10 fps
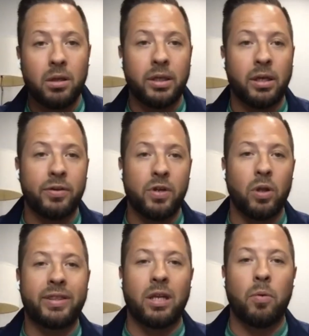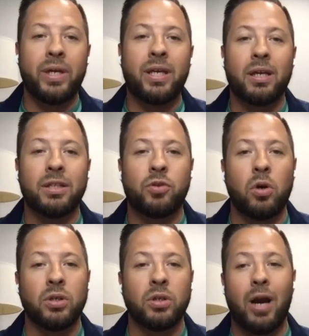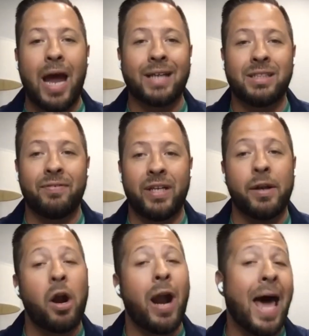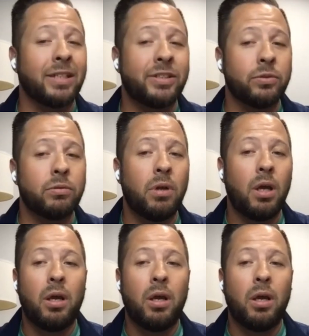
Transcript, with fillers: You know, the only thing that we can control is our activity and our attitude.